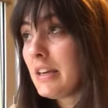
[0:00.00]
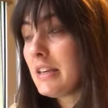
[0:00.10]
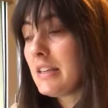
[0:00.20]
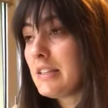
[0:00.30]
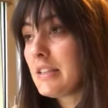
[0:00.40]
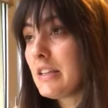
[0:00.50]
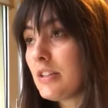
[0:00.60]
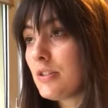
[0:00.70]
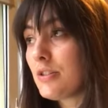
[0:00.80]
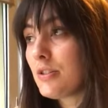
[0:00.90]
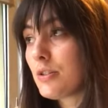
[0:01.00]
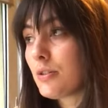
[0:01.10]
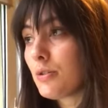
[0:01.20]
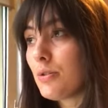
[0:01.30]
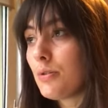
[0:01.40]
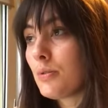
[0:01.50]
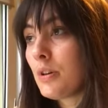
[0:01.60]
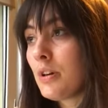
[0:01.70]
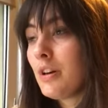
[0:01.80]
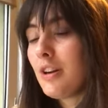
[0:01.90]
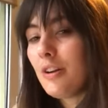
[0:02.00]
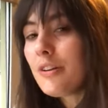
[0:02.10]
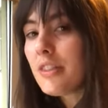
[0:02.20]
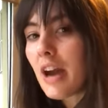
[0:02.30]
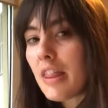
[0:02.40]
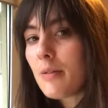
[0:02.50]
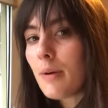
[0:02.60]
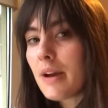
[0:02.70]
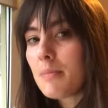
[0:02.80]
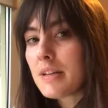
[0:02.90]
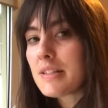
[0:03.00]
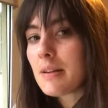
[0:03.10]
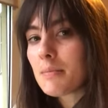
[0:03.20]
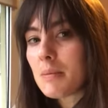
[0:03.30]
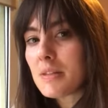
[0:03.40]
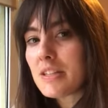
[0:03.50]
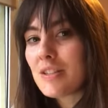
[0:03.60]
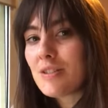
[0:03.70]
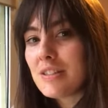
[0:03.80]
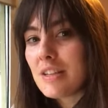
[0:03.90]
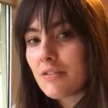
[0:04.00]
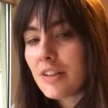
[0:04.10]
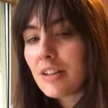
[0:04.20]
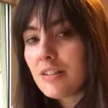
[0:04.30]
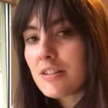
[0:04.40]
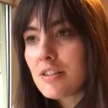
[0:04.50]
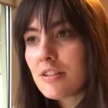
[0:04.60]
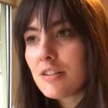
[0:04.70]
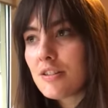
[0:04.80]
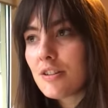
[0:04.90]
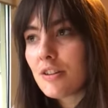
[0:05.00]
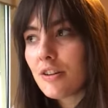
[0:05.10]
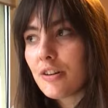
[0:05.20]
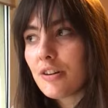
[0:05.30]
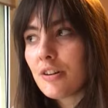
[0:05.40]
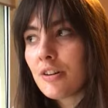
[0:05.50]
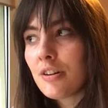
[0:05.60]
easy to look the other way because sometimes it's too difficult to look